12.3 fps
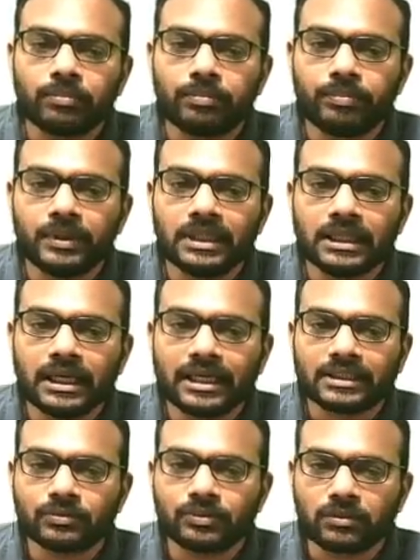
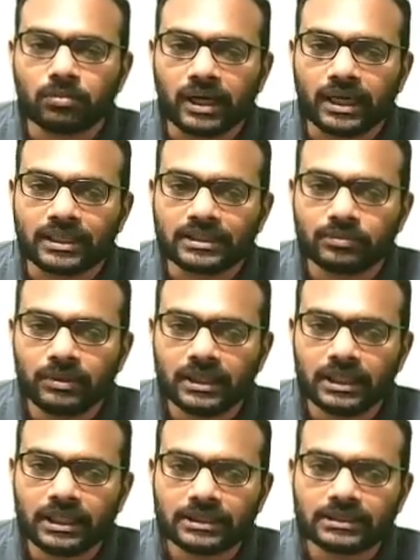px with minus
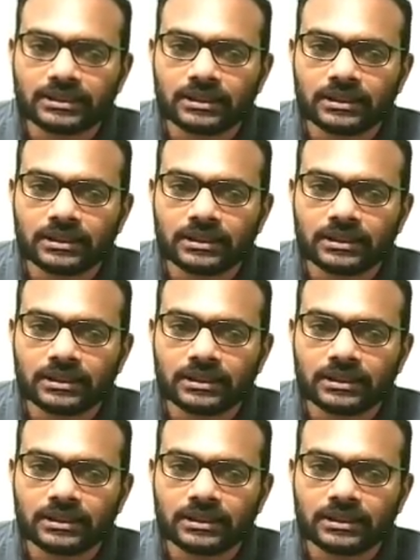bx.